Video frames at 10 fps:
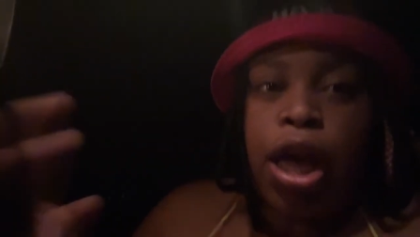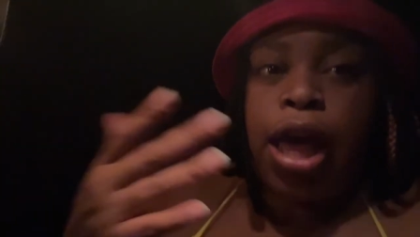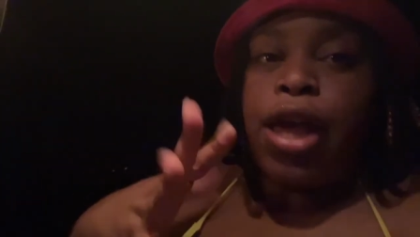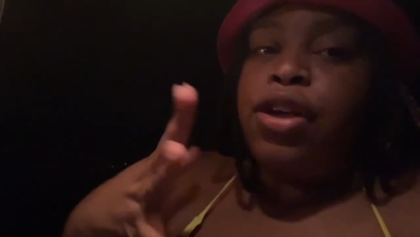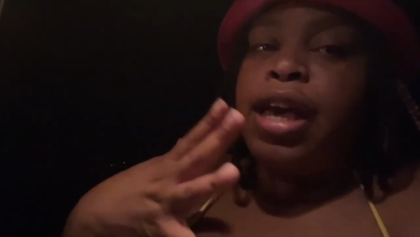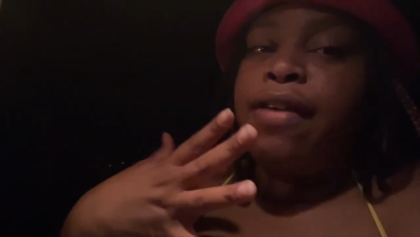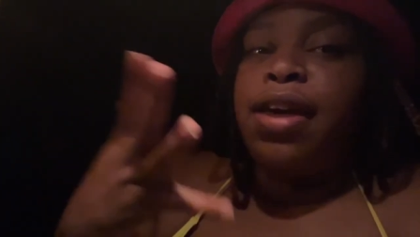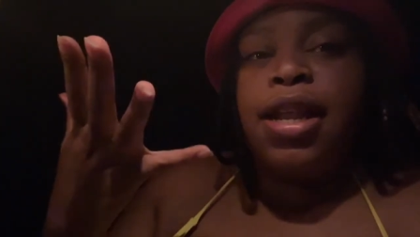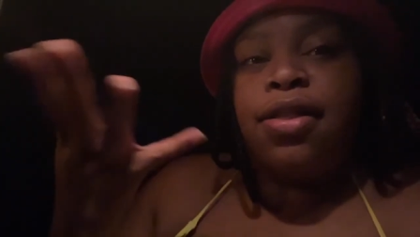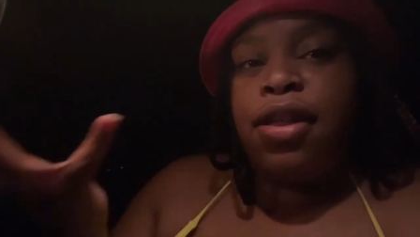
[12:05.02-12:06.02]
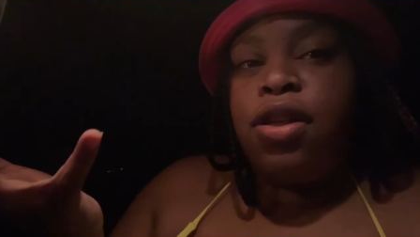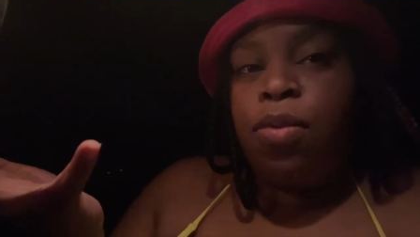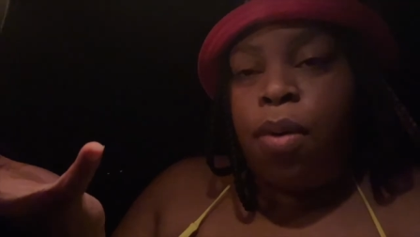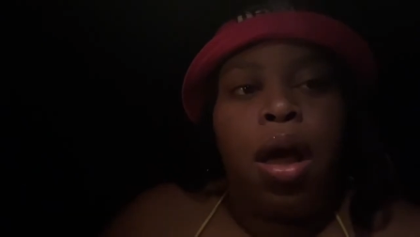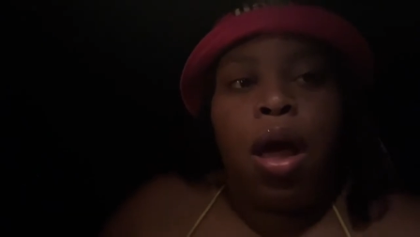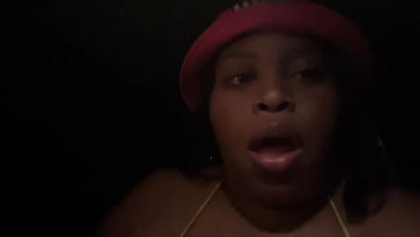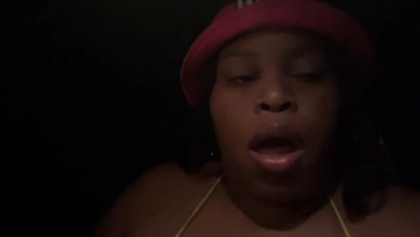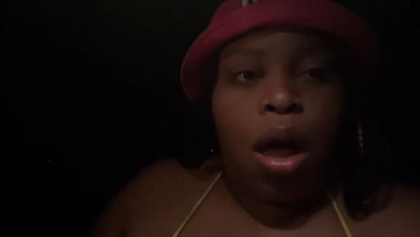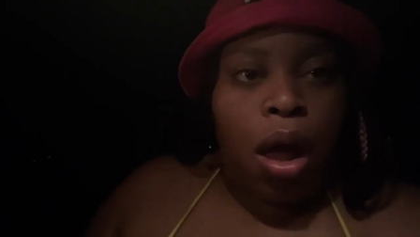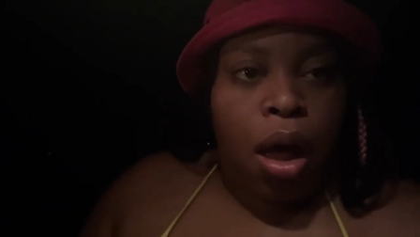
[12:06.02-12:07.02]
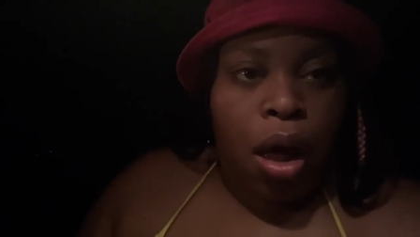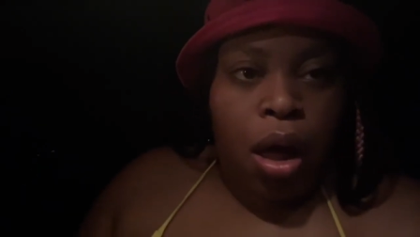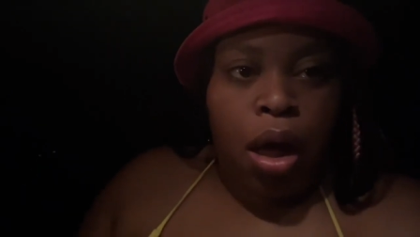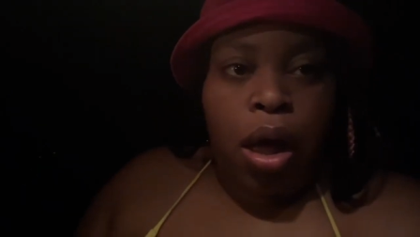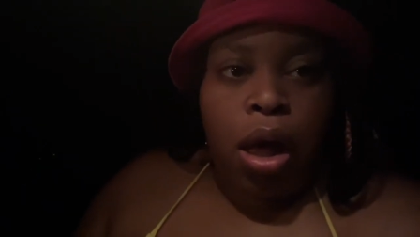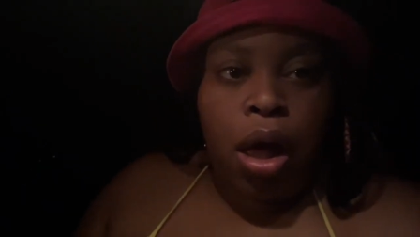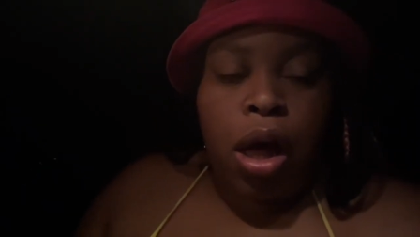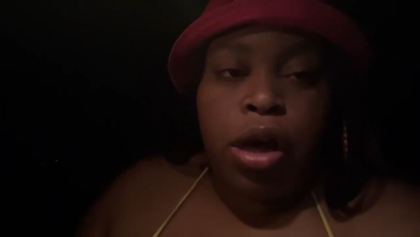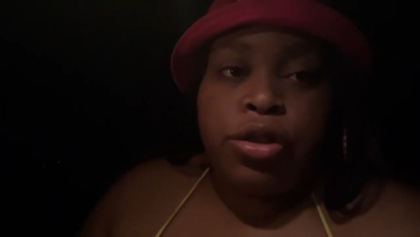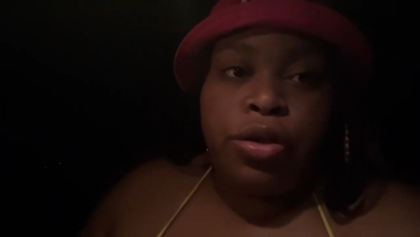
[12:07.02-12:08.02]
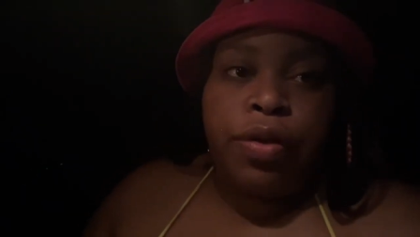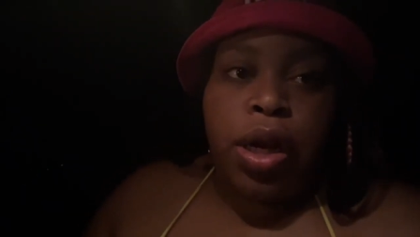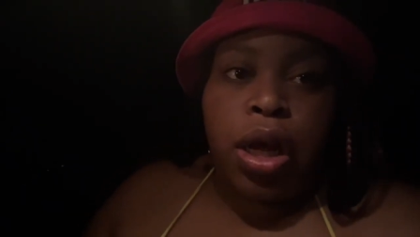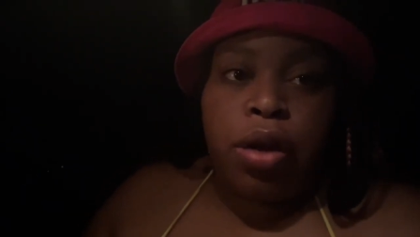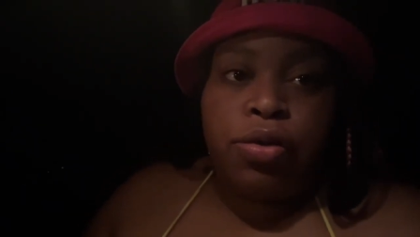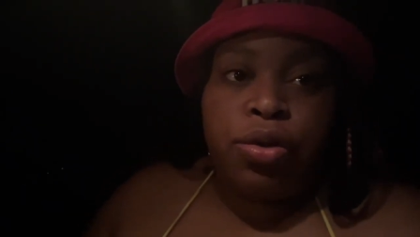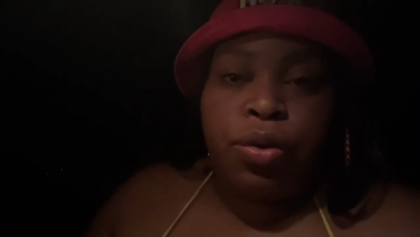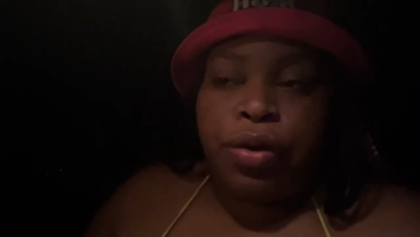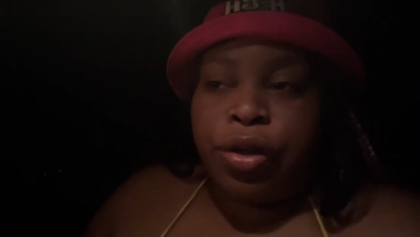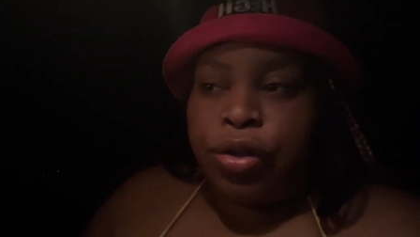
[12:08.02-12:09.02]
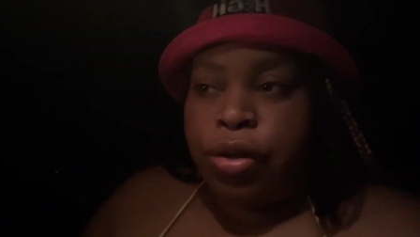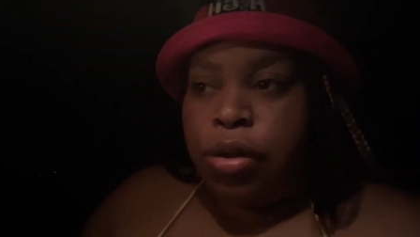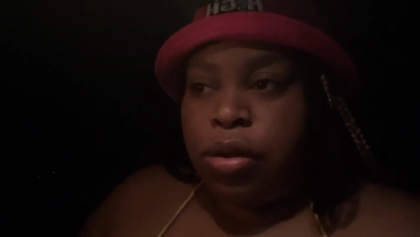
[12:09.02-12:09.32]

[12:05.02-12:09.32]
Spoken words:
You can have anything you want. I also ran out of storage.